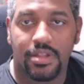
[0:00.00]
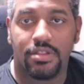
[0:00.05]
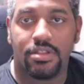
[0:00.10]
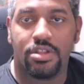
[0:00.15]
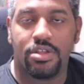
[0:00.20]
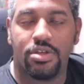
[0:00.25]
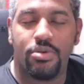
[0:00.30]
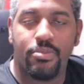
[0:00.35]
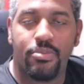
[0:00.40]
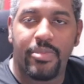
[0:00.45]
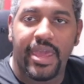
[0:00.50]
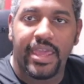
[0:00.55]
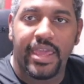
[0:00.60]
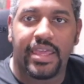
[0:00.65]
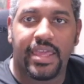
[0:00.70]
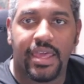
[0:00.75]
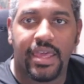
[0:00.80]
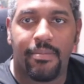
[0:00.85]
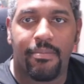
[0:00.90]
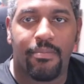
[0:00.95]
you may
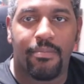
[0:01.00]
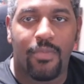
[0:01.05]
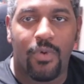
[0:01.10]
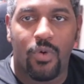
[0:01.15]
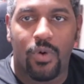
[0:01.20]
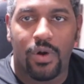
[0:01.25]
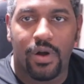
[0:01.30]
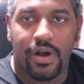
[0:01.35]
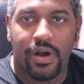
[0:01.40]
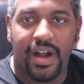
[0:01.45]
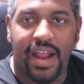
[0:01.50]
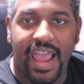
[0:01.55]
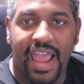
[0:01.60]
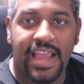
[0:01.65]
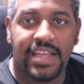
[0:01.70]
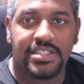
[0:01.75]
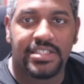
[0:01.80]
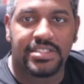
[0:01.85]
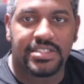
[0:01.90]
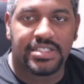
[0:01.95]
get more
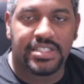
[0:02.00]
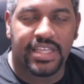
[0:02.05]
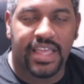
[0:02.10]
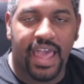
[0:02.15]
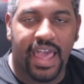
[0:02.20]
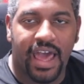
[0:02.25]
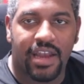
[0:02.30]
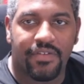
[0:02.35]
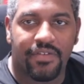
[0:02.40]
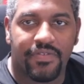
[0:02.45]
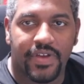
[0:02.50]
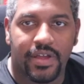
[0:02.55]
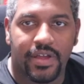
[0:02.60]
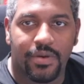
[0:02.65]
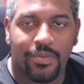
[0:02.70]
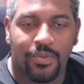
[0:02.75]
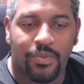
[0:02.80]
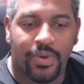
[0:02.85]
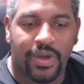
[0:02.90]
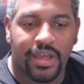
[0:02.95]
agency out of it
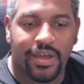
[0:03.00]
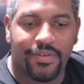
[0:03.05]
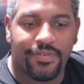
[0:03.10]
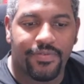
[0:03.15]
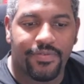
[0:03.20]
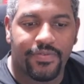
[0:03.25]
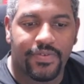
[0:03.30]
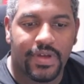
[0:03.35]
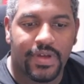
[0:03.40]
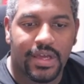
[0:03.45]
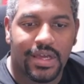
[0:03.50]
with,